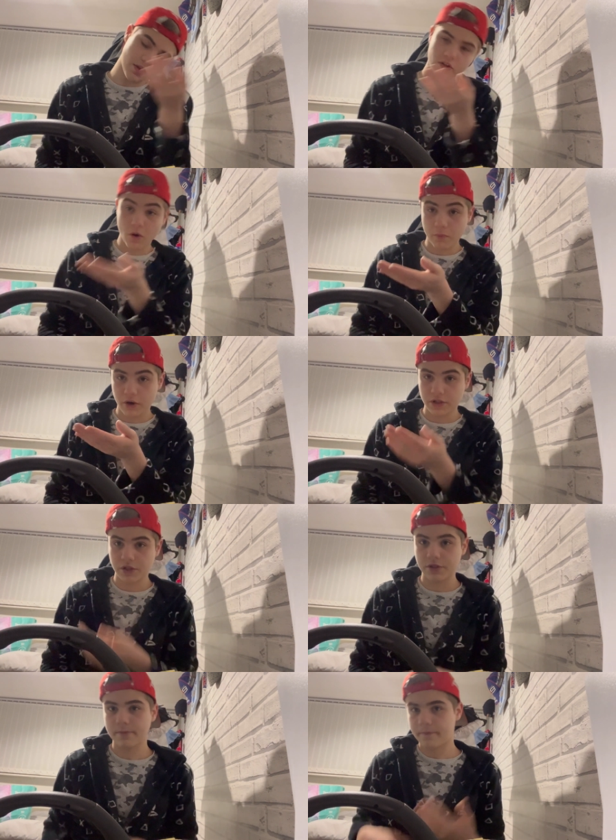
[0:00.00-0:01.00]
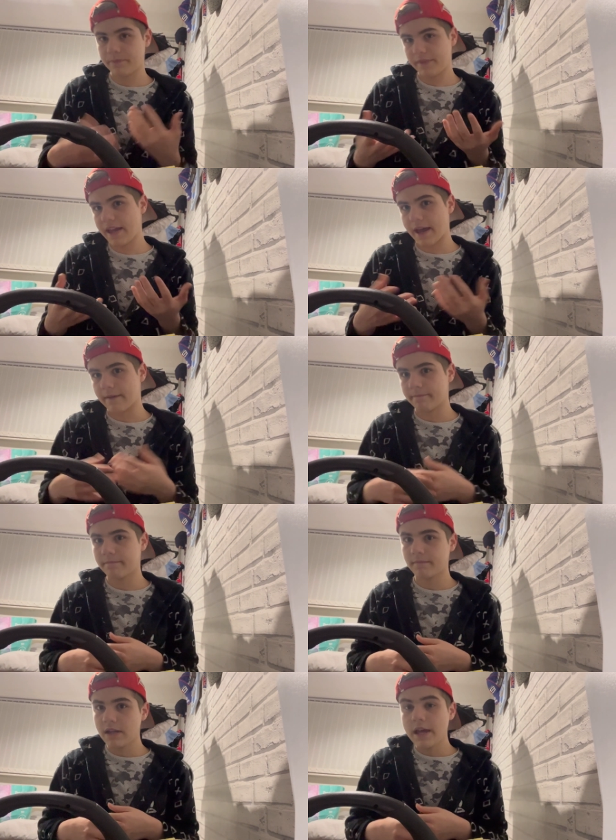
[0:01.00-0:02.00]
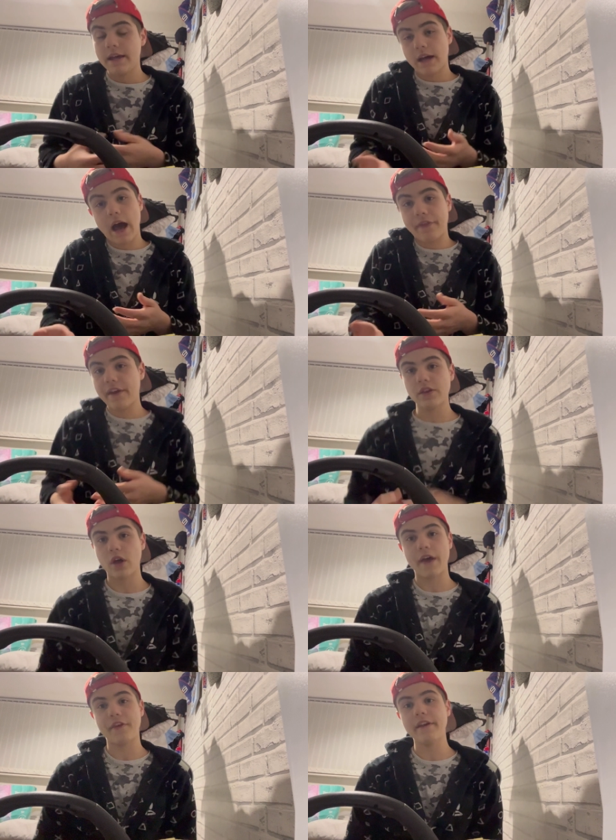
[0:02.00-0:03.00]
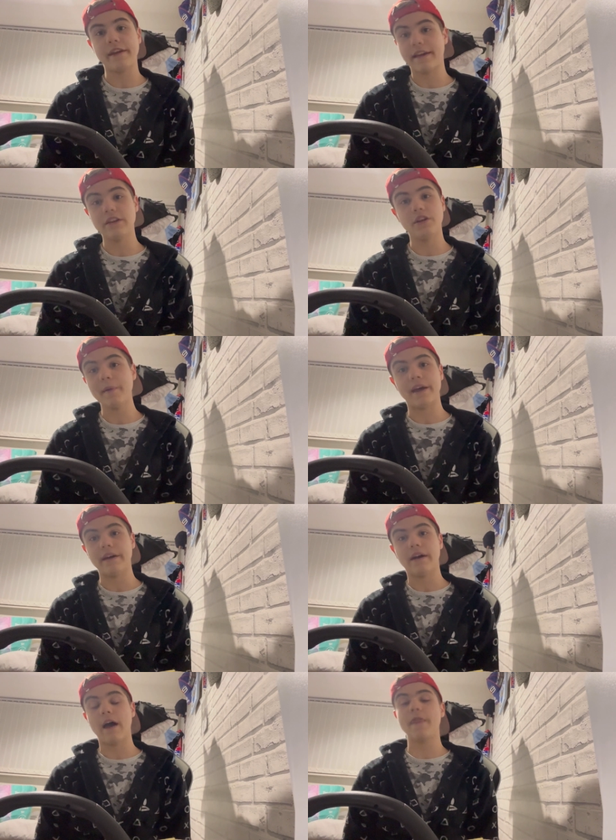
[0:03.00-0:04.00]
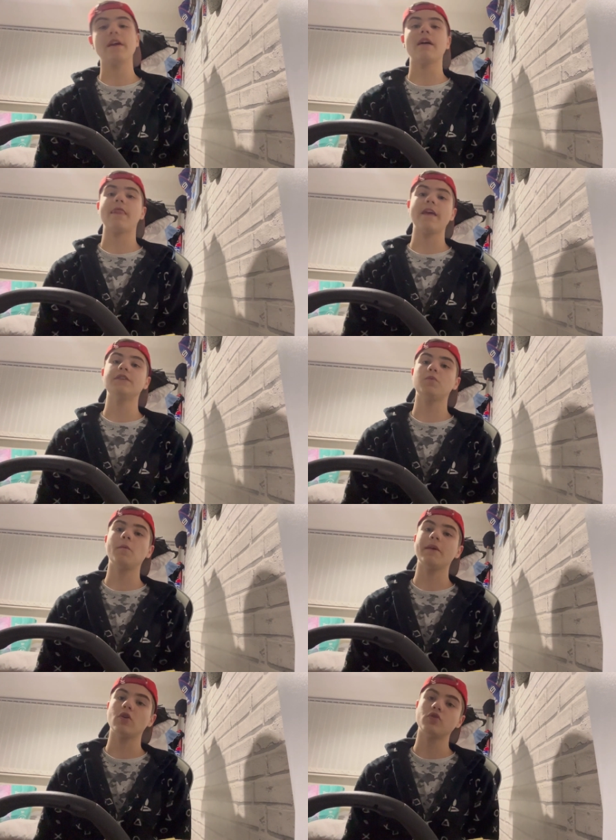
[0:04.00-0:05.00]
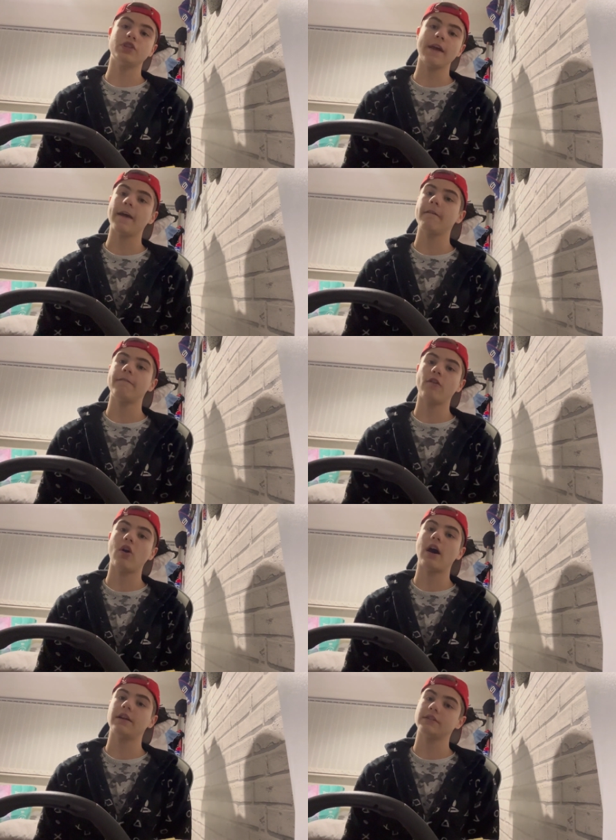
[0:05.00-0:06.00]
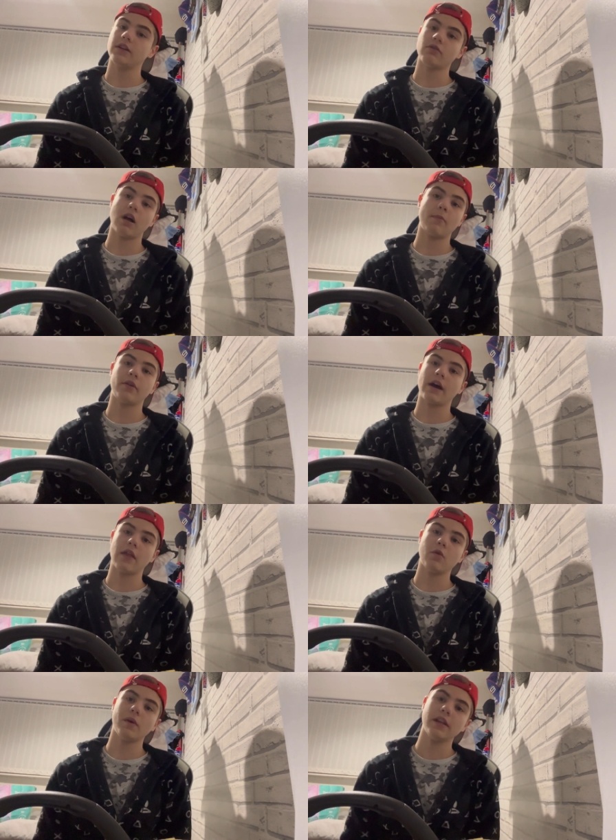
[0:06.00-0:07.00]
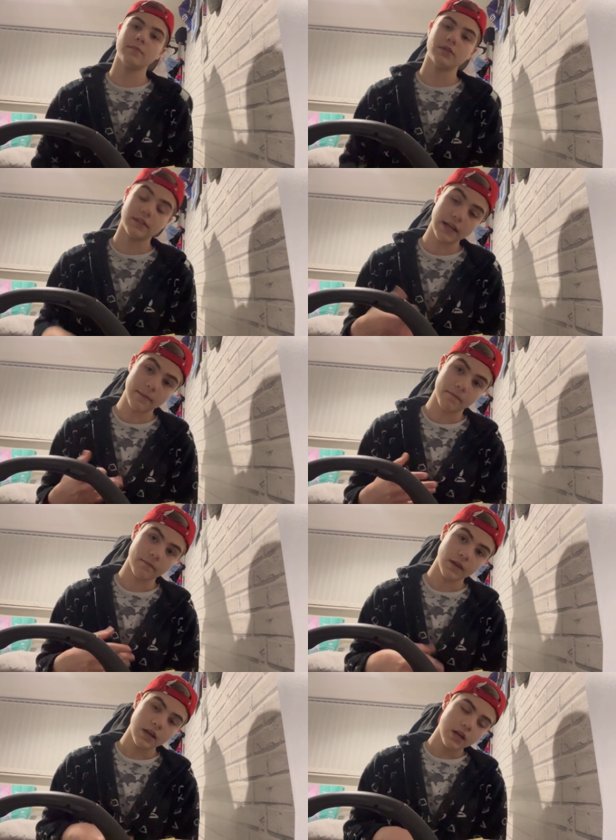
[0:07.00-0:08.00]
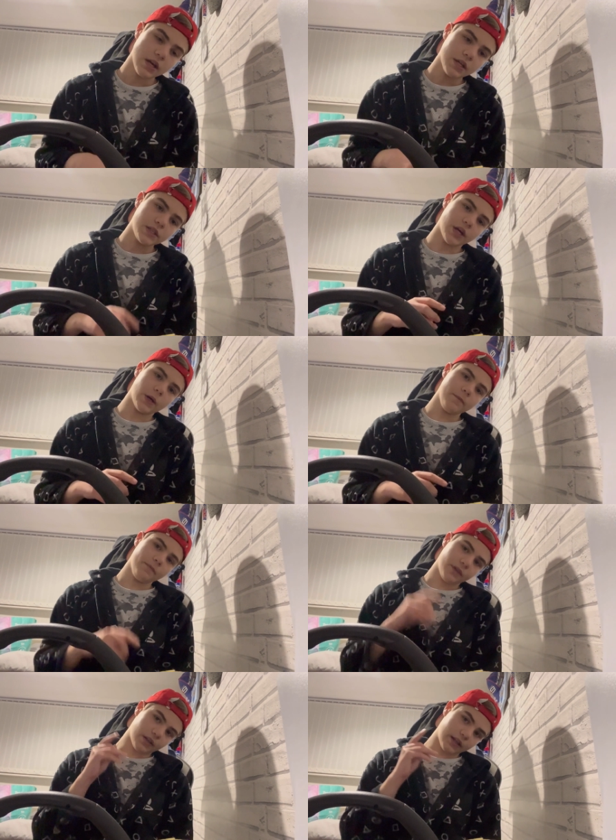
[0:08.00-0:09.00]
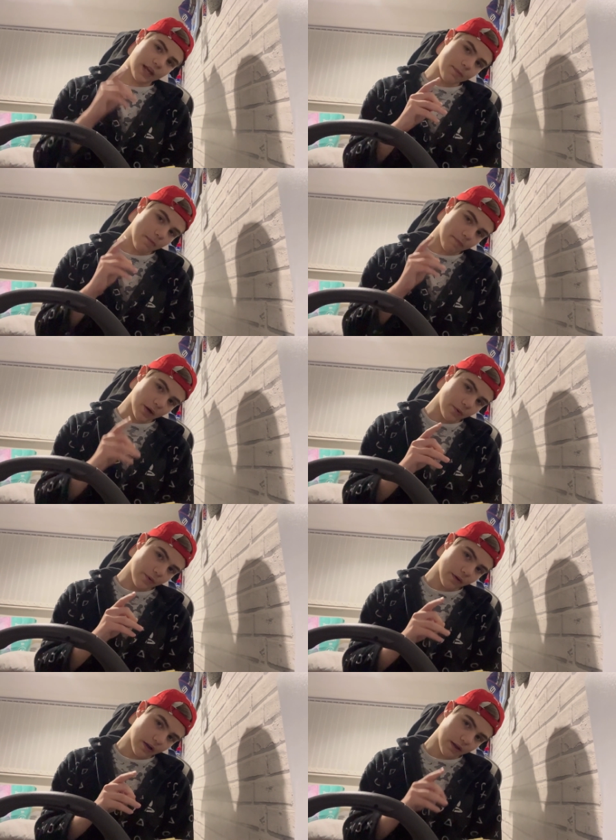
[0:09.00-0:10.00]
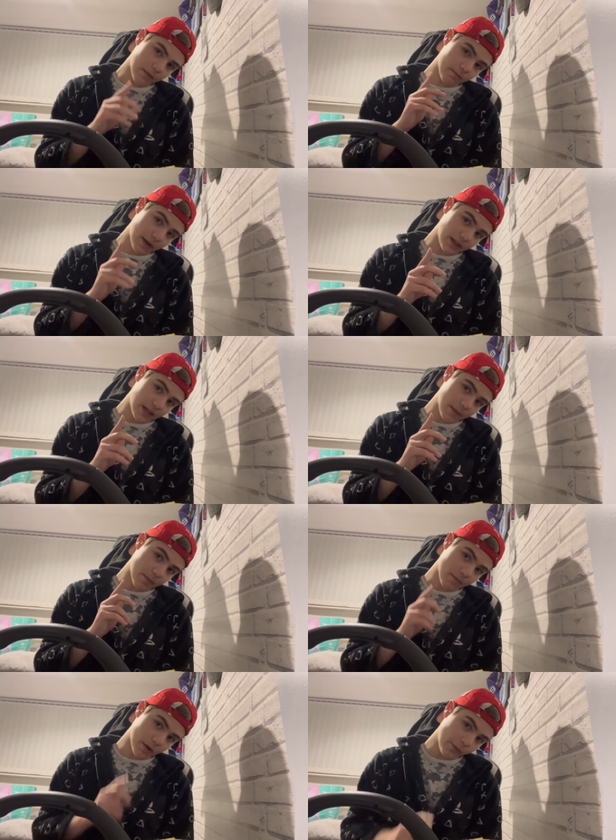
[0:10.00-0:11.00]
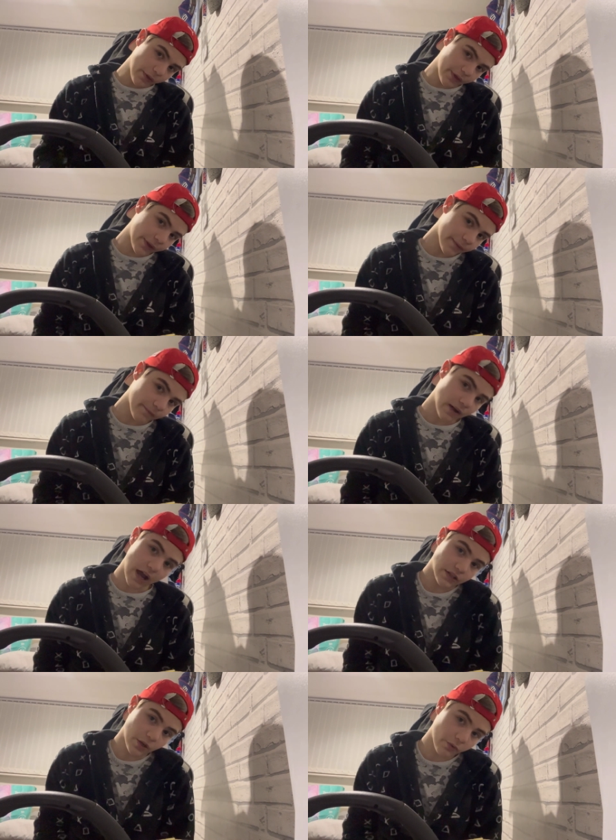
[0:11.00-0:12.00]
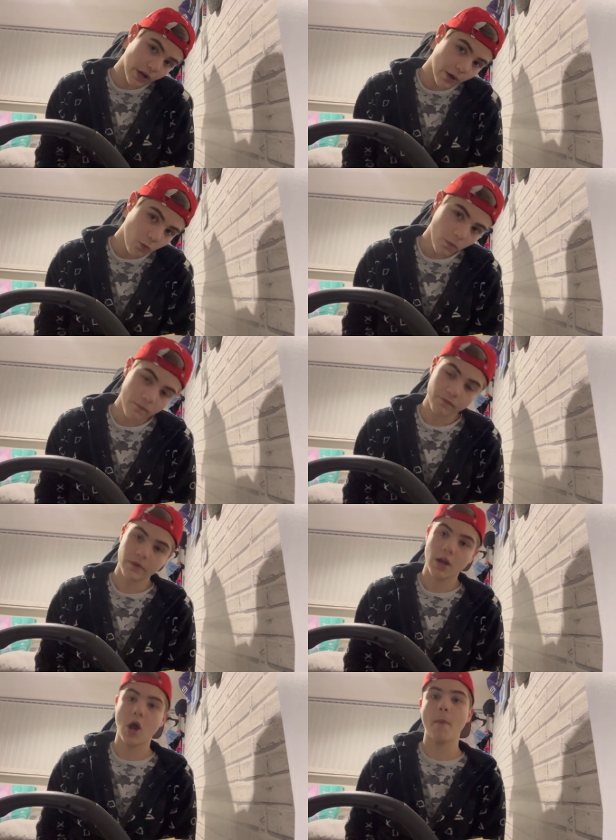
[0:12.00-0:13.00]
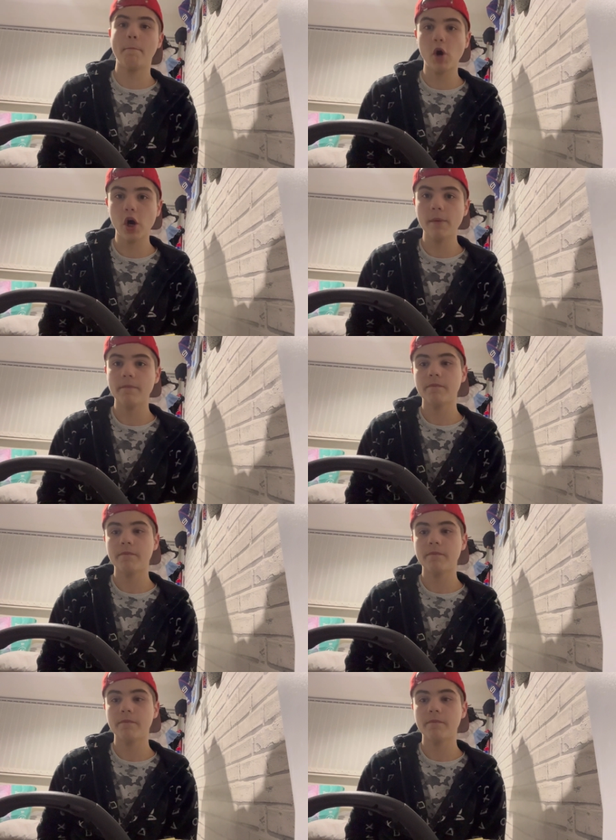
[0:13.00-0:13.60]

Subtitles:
his own pressures, yeah. I think he can do it. I think this will be a good year for Alexander Albon and the Williams team. So, they'll keep them both. Might keep them both. I don't know. But